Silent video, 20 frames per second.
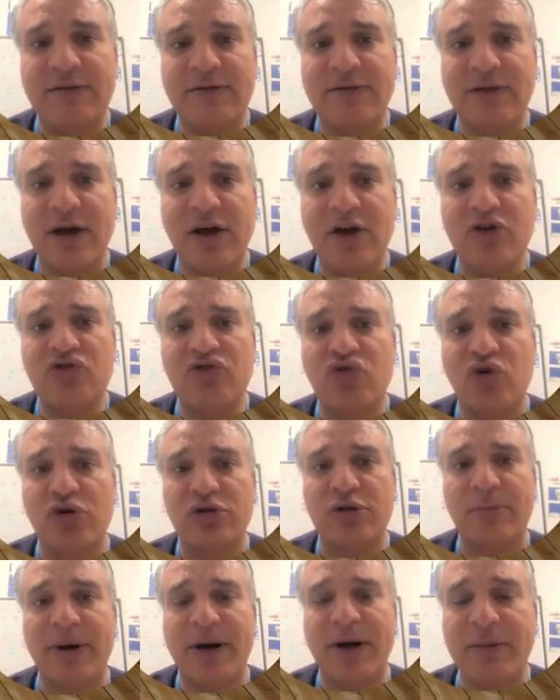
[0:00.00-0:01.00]
should
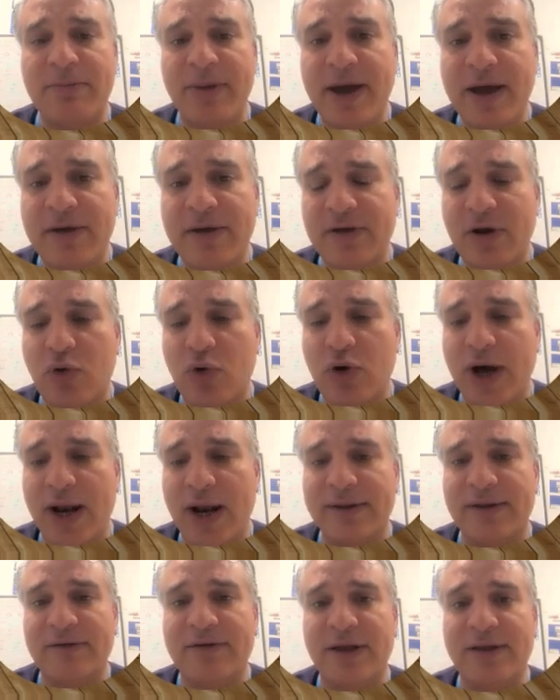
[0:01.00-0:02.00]
prepare the local
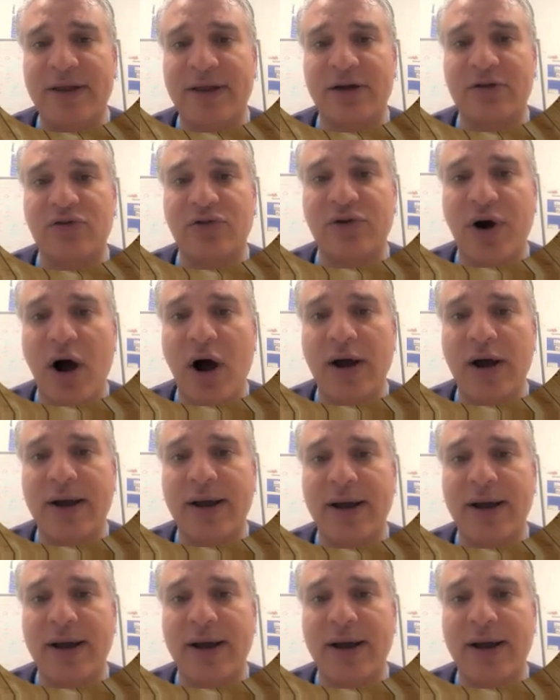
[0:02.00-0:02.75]
anesthetic drug